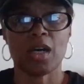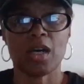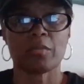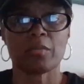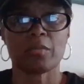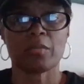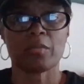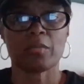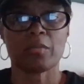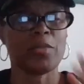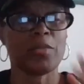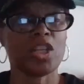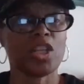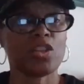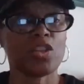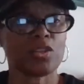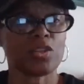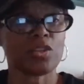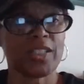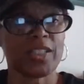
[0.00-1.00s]
commit
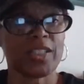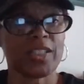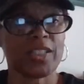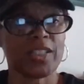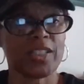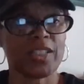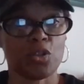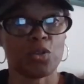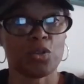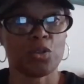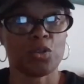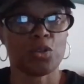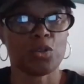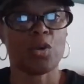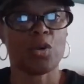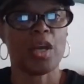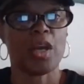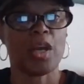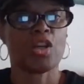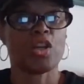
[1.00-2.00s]
yourself to
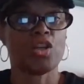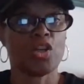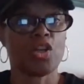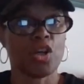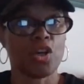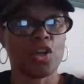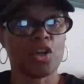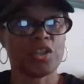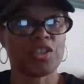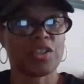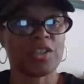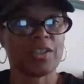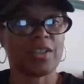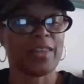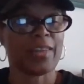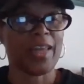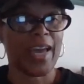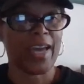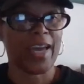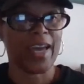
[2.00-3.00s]
nourishing
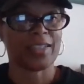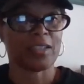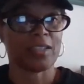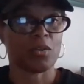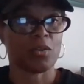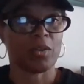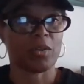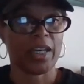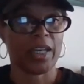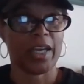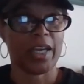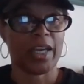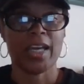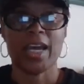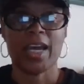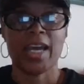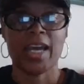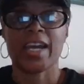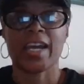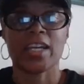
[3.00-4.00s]
that, okay?
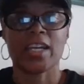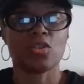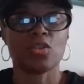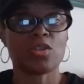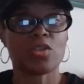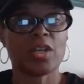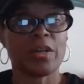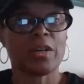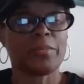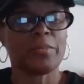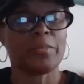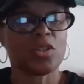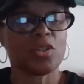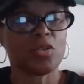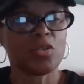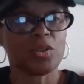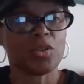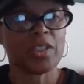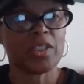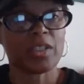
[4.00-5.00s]
And you
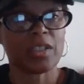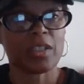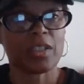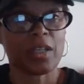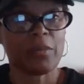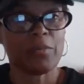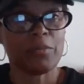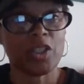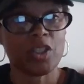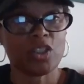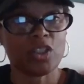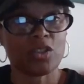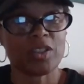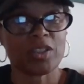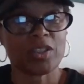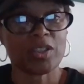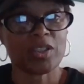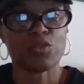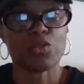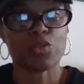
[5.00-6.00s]
get to commit
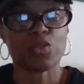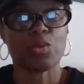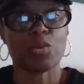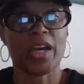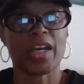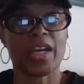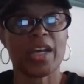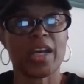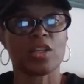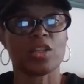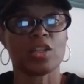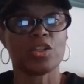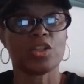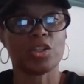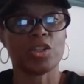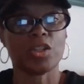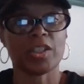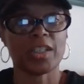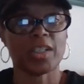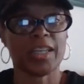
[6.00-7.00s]
yourself to a
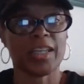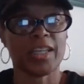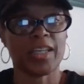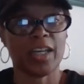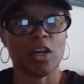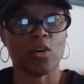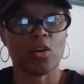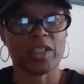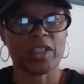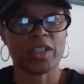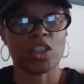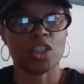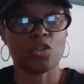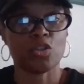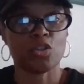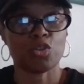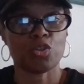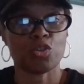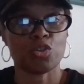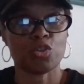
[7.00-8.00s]
good, healthy
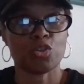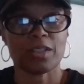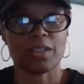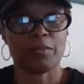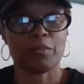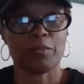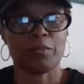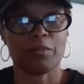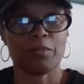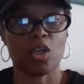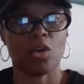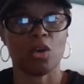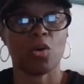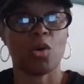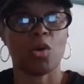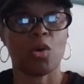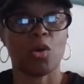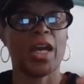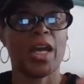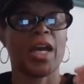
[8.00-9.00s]
nutrition meal
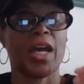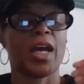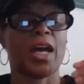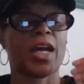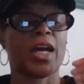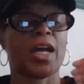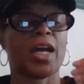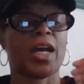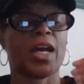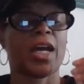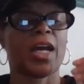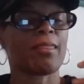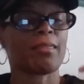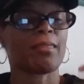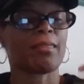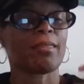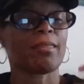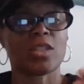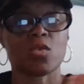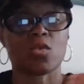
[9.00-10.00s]
at
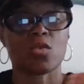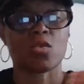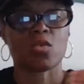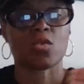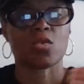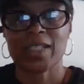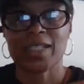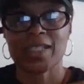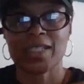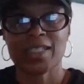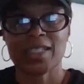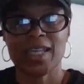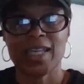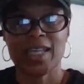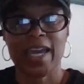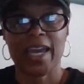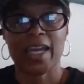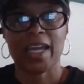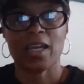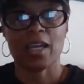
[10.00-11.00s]
least once a
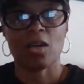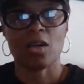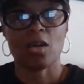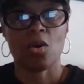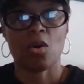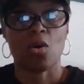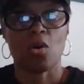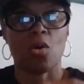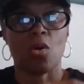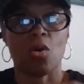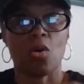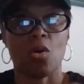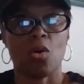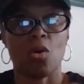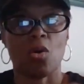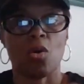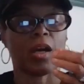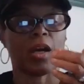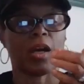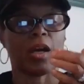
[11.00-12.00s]
day,
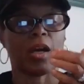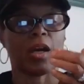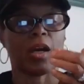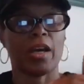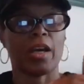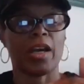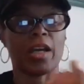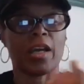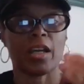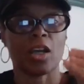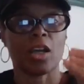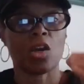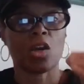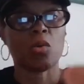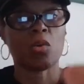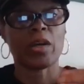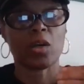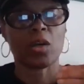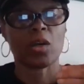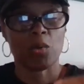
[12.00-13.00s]
and a
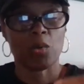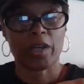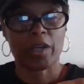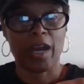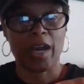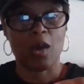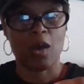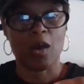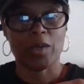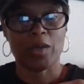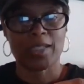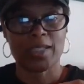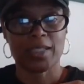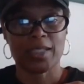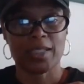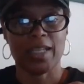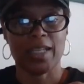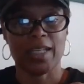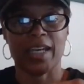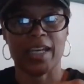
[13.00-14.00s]
quick workout once a
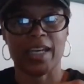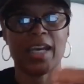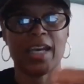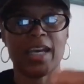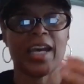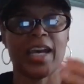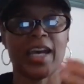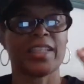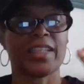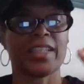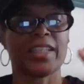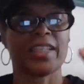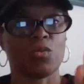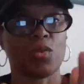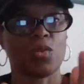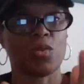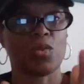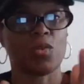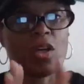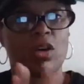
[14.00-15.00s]
day. And then
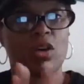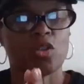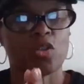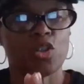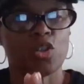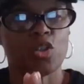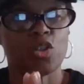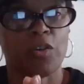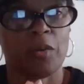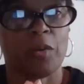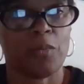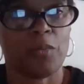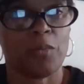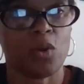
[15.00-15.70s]
we go from